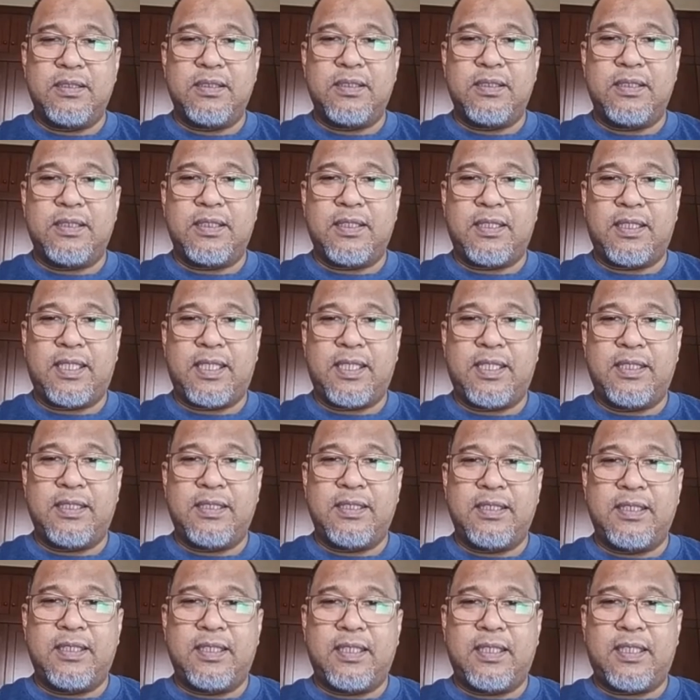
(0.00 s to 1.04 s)
Right?
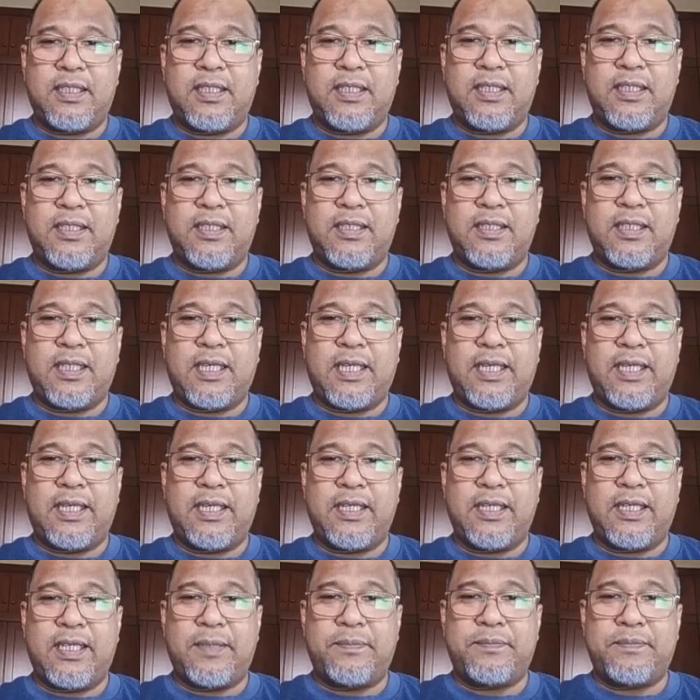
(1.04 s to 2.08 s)
I
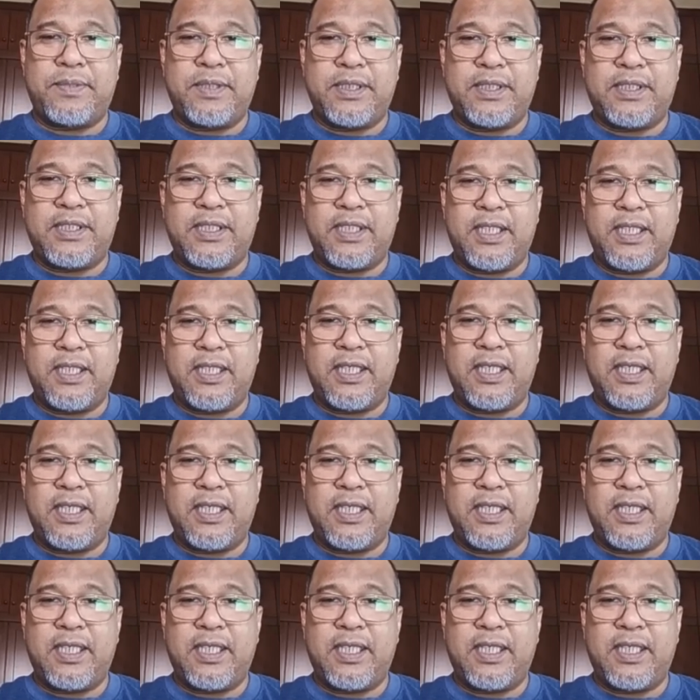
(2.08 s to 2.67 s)
appreciate